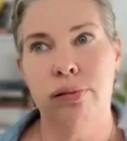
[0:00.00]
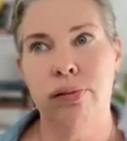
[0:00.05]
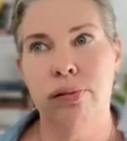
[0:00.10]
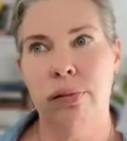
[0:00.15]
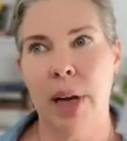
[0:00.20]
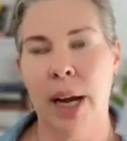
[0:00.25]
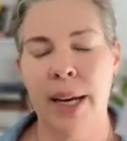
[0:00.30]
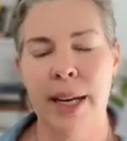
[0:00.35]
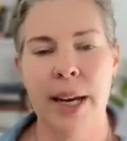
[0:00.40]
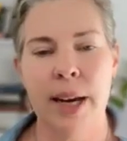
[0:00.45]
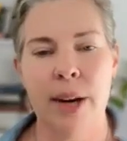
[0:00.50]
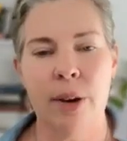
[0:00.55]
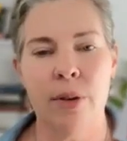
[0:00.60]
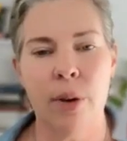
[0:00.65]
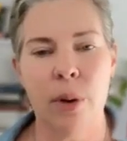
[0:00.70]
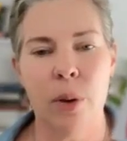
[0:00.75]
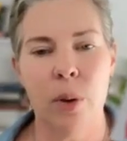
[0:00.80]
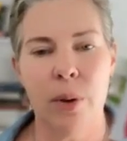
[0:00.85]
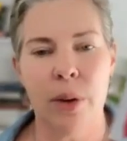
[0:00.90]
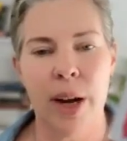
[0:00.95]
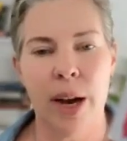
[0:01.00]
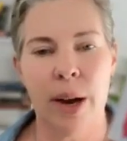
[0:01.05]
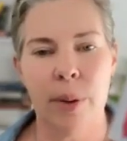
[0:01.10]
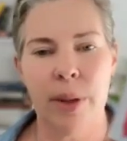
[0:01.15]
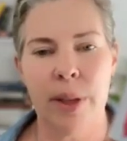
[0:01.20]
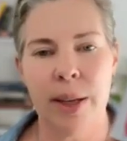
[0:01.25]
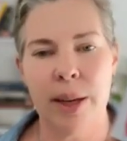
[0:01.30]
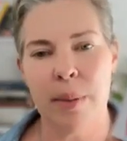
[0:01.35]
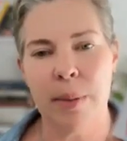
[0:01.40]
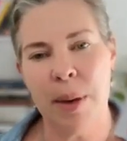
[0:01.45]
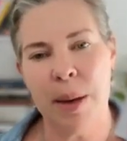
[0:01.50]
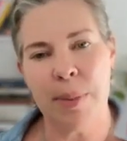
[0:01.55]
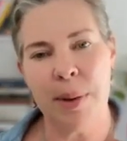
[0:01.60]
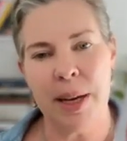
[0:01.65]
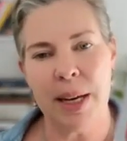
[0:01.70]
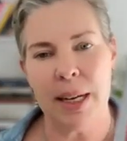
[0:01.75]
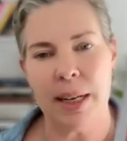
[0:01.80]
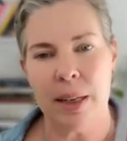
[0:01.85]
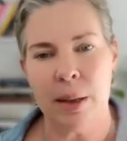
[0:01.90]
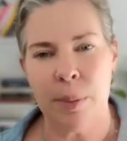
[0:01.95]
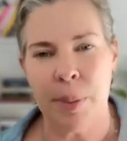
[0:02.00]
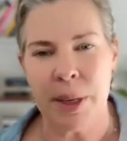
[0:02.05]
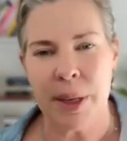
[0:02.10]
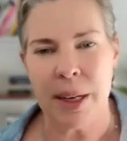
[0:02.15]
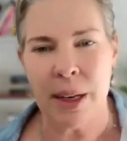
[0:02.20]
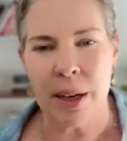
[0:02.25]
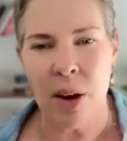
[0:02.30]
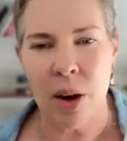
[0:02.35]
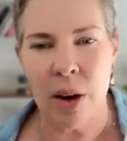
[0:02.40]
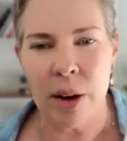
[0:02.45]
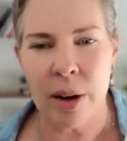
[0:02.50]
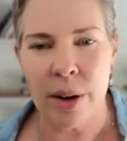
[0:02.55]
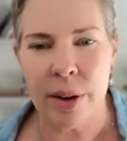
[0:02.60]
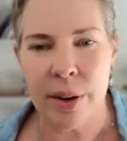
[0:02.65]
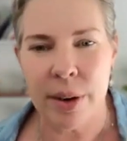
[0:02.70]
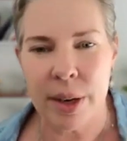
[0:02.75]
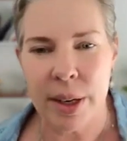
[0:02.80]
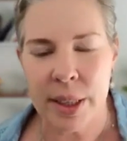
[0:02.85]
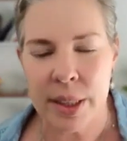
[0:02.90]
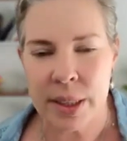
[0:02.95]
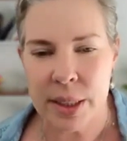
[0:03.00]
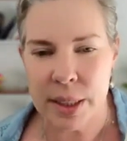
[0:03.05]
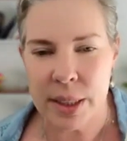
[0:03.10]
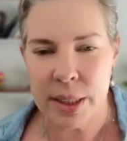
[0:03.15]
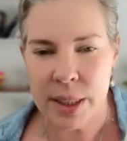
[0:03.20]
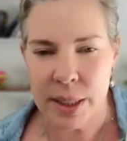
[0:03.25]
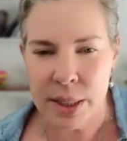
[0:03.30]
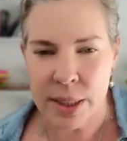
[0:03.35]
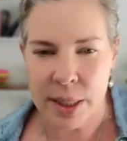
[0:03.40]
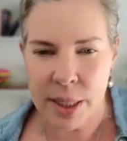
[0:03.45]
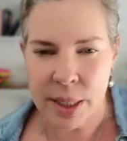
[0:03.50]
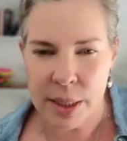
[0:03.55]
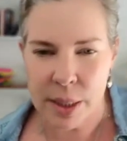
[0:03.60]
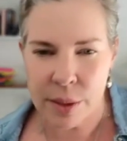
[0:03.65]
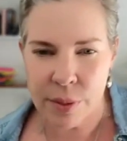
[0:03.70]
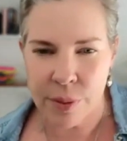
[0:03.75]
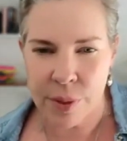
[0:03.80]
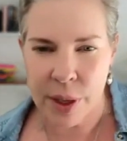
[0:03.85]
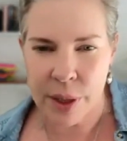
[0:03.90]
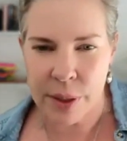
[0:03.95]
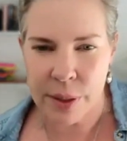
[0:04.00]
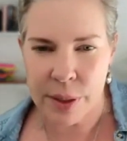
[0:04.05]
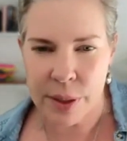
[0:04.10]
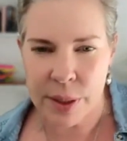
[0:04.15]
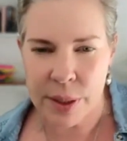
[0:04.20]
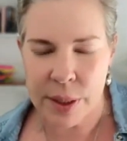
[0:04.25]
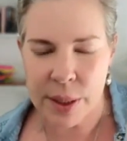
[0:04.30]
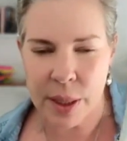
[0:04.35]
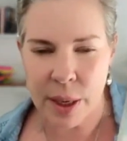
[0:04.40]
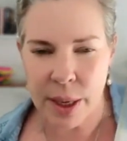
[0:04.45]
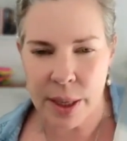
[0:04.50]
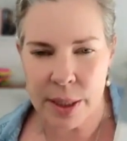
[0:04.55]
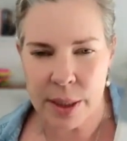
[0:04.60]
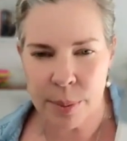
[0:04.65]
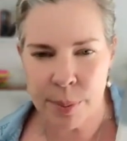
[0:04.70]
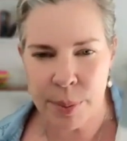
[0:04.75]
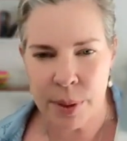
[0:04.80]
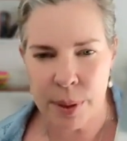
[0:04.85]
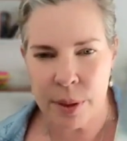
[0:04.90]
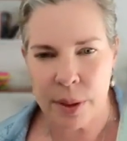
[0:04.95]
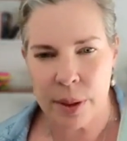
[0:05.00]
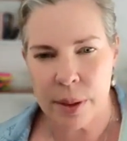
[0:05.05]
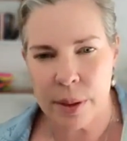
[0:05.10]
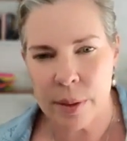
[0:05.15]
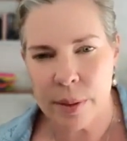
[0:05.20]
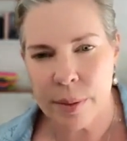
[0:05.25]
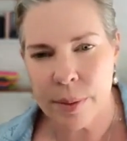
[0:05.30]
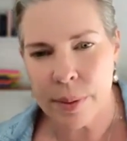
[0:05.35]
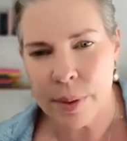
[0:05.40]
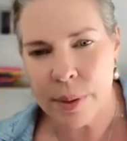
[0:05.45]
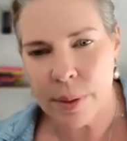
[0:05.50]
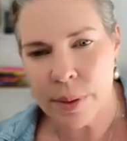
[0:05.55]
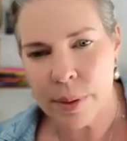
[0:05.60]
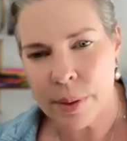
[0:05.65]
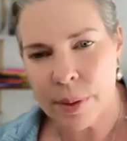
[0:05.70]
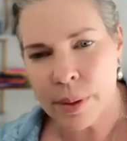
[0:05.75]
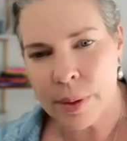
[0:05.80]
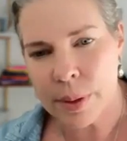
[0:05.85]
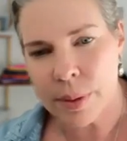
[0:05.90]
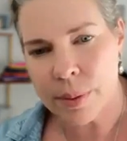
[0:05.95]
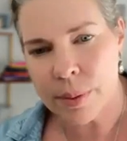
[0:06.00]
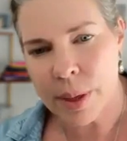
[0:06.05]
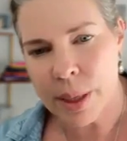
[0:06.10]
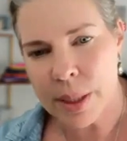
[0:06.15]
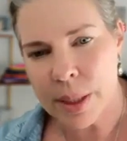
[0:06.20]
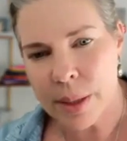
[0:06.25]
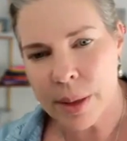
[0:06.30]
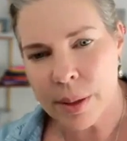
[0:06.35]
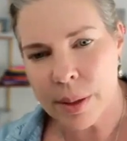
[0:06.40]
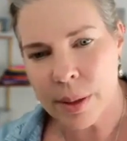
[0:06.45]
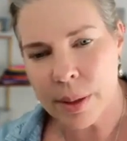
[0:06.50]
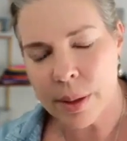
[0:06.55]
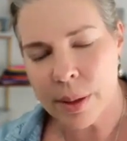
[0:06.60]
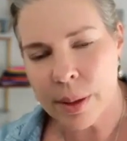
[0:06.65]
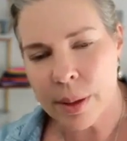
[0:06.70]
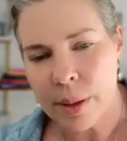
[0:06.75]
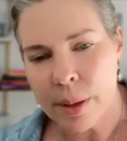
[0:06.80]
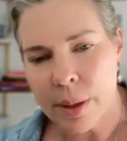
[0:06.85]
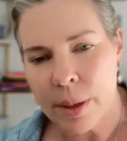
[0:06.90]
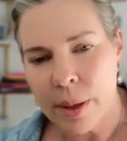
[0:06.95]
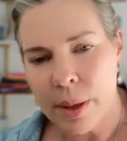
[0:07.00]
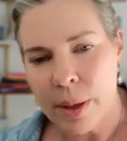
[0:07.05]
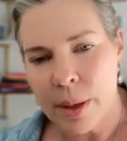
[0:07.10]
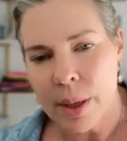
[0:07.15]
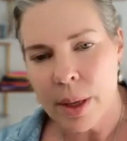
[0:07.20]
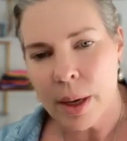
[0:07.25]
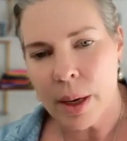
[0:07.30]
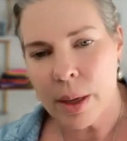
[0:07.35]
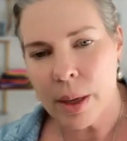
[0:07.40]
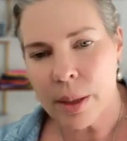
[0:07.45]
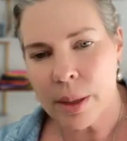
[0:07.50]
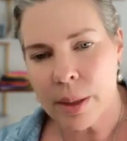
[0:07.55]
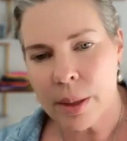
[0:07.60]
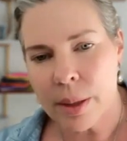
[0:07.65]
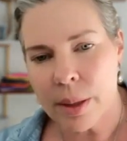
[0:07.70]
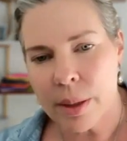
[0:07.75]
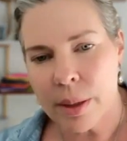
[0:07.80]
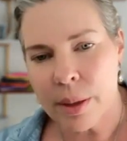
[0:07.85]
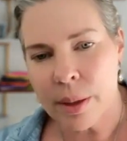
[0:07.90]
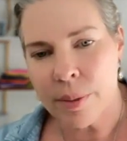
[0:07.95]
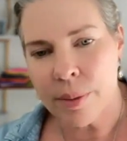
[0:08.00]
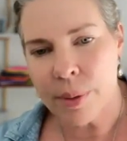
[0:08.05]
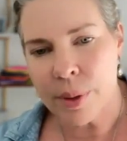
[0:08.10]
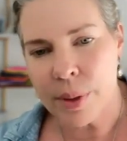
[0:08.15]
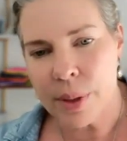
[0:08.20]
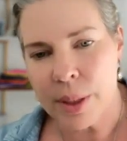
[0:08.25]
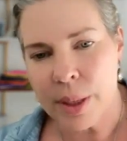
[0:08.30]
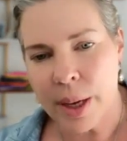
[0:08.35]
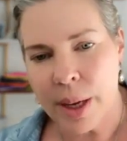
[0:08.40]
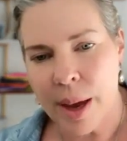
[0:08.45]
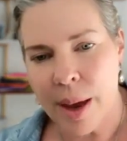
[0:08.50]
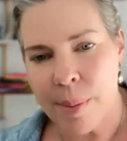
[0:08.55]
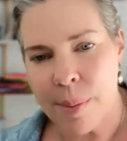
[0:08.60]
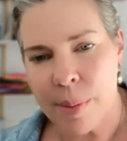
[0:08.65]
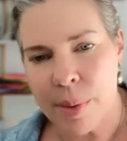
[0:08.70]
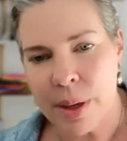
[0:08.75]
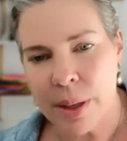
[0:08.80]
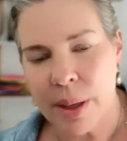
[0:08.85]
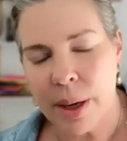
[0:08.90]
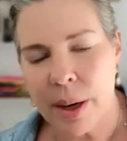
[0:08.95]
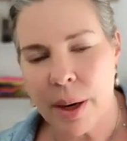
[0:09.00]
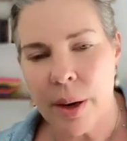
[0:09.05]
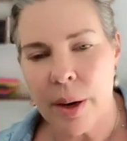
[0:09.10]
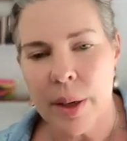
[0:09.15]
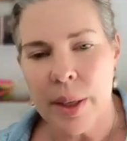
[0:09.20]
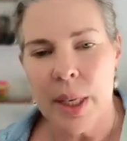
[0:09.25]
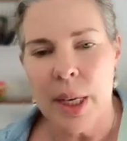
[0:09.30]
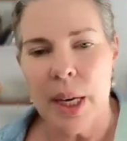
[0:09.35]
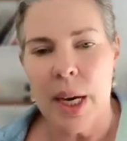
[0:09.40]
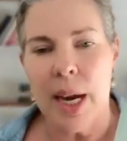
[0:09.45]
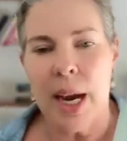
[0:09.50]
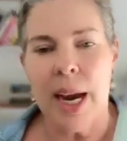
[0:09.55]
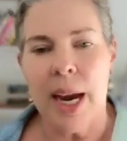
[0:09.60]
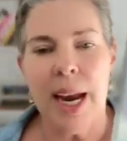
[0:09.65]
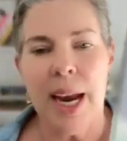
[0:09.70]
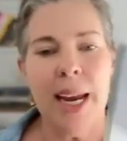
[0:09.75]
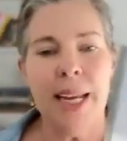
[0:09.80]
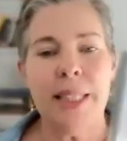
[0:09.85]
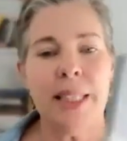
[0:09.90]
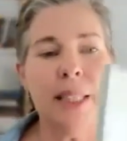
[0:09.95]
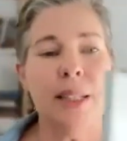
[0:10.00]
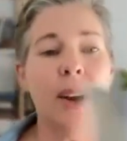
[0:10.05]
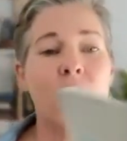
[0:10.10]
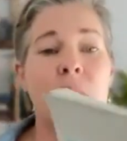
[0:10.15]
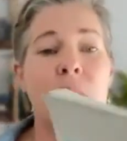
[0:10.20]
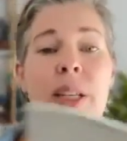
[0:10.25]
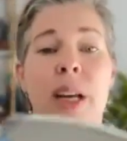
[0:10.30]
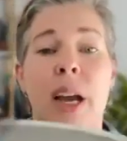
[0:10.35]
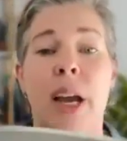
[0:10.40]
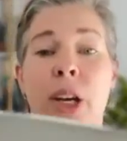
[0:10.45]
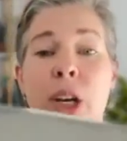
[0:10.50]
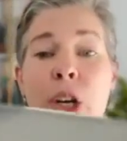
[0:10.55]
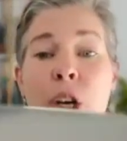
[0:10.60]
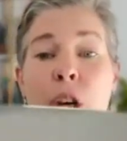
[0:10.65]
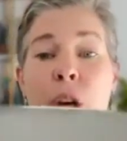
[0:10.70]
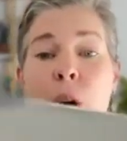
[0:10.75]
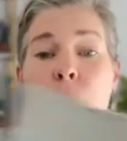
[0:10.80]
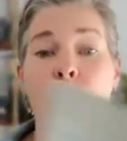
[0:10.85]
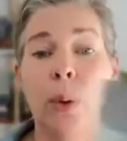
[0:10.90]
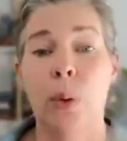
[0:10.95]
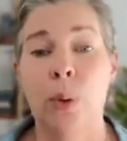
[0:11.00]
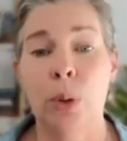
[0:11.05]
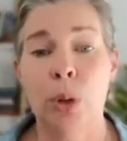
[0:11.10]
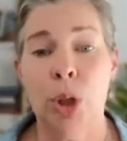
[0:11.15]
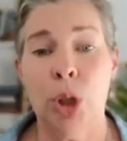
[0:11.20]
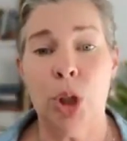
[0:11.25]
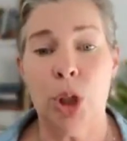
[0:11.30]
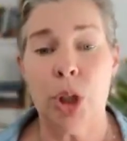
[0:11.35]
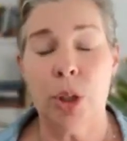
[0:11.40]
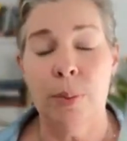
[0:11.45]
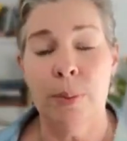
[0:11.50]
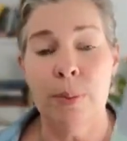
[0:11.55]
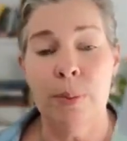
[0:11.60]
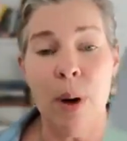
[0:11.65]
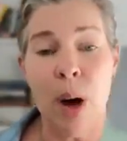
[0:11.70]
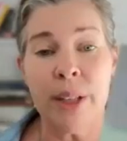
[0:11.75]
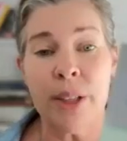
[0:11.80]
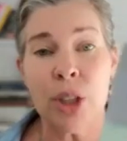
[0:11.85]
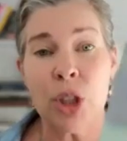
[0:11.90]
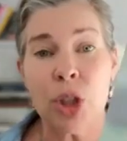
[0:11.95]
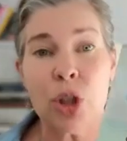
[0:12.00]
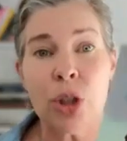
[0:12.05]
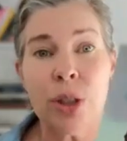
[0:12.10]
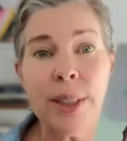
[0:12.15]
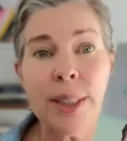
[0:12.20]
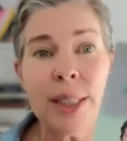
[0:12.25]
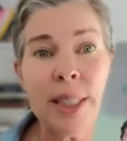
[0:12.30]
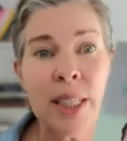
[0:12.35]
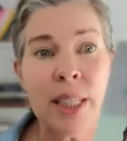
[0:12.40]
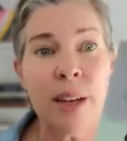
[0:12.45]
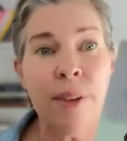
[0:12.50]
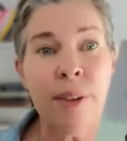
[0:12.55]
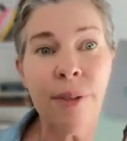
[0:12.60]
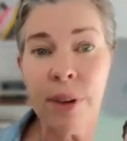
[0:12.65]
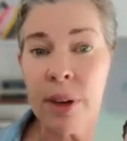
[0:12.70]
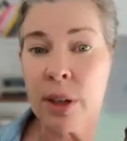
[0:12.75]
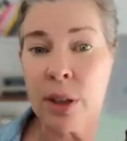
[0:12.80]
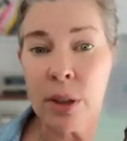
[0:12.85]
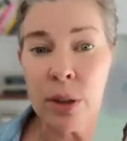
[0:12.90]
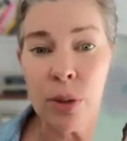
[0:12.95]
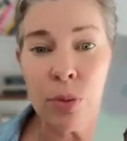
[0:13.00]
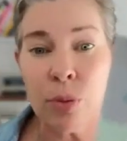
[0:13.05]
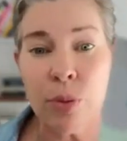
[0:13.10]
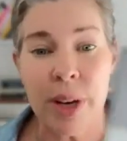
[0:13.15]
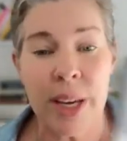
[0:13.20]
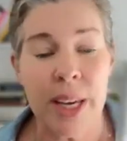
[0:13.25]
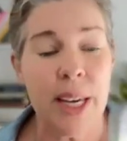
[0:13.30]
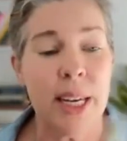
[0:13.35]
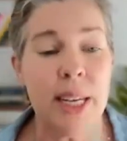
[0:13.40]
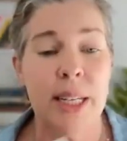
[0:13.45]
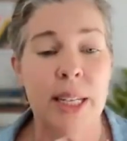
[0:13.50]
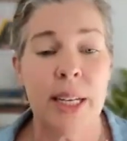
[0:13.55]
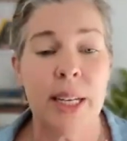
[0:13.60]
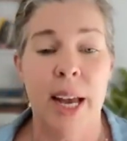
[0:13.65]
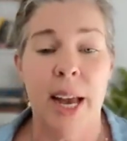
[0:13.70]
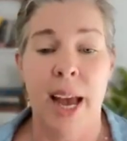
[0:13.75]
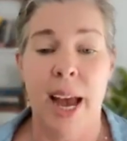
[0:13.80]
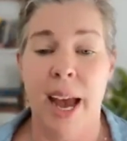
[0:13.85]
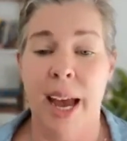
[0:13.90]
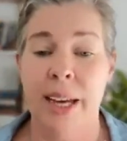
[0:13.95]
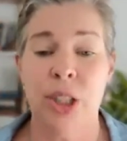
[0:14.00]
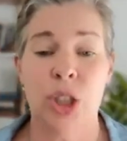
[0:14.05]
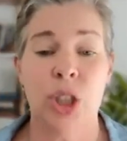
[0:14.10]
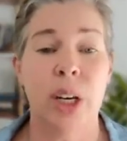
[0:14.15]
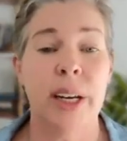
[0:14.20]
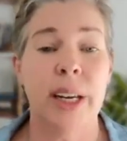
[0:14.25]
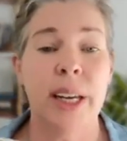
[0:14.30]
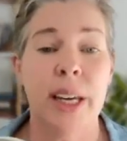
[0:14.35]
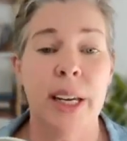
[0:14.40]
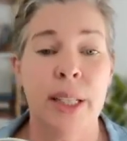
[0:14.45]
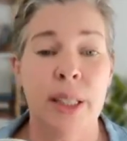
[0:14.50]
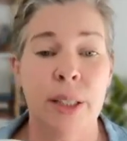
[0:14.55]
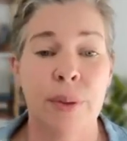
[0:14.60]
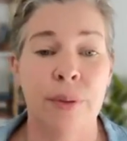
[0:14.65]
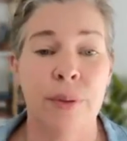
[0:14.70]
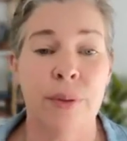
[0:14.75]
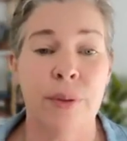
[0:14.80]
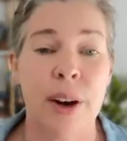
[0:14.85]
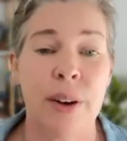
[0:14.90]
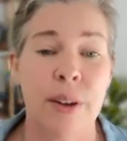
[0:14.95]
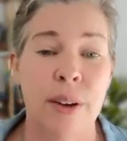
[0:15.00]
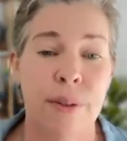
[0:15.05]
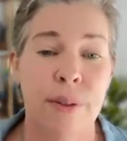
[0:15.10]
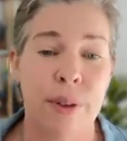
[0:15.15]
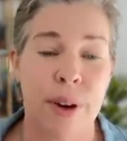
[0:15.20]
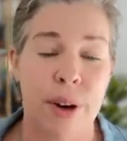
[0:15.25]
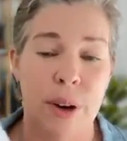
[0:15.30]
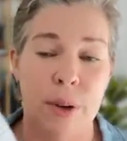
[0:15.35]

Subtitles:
year ago now, I think, maybe a little bit longer. It's the Six Figure Stylist book. I don't know if you can read it on the in front of the camera there. It's not a huge, monstrous, difficult read. Actually, it's very, very